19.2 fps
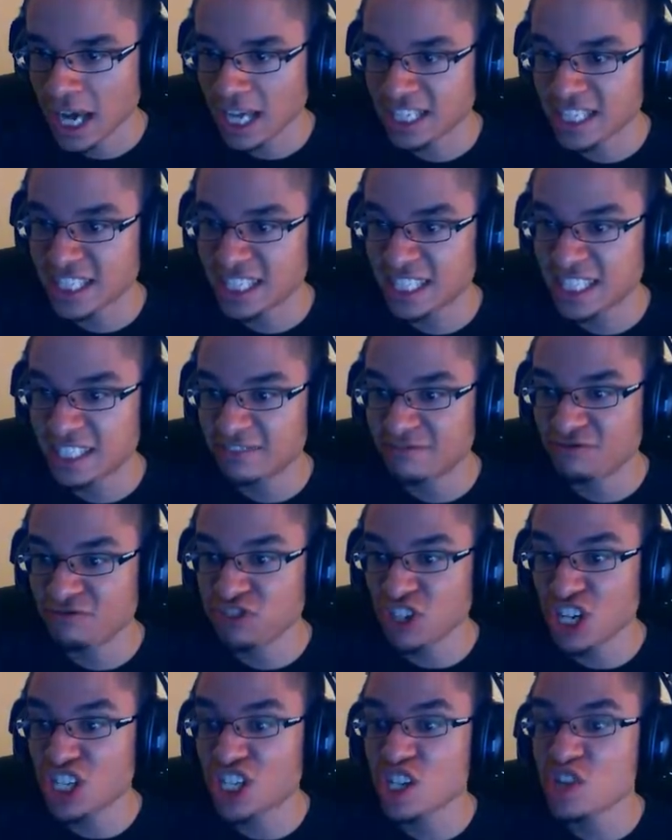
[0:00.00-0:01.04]

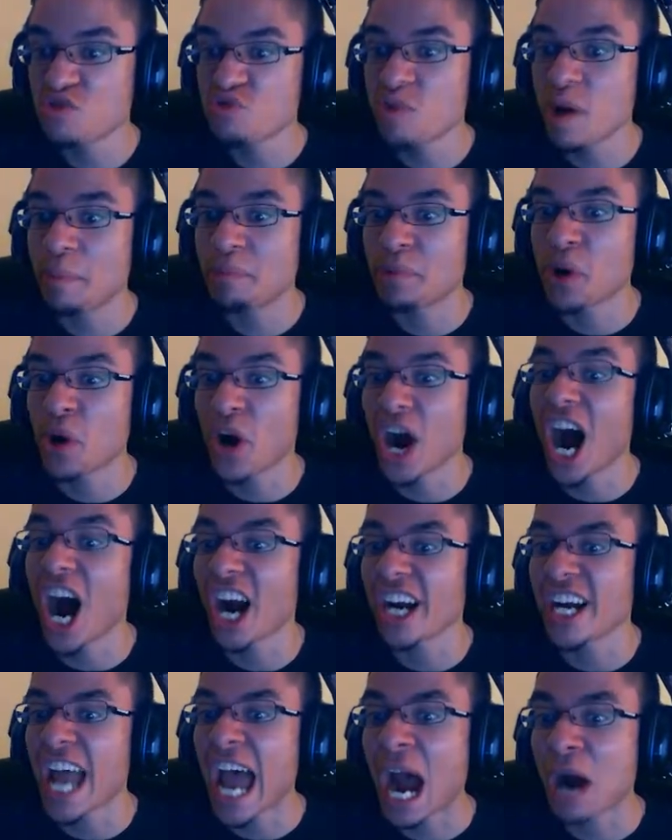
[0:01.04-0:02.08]
fucking rip your
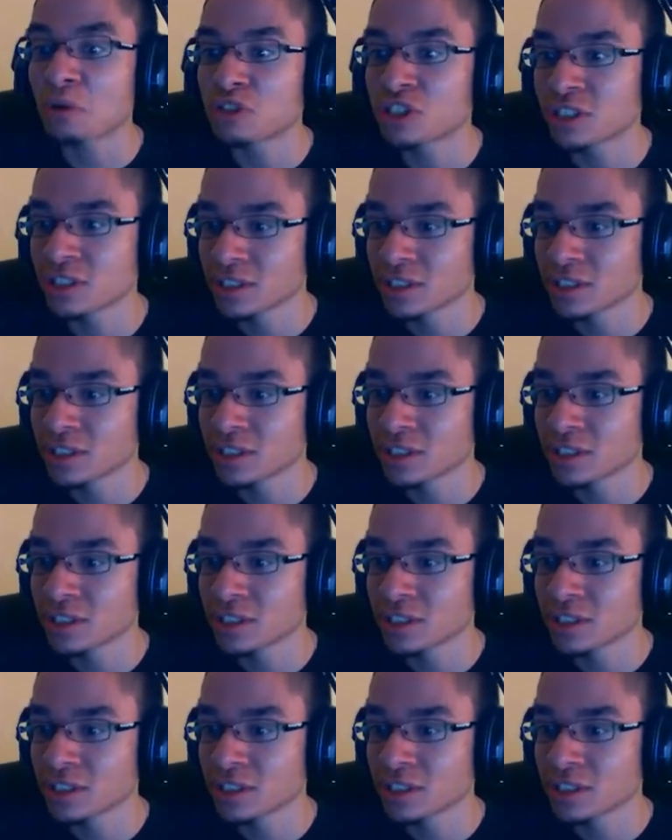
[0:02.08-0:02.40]
heart out.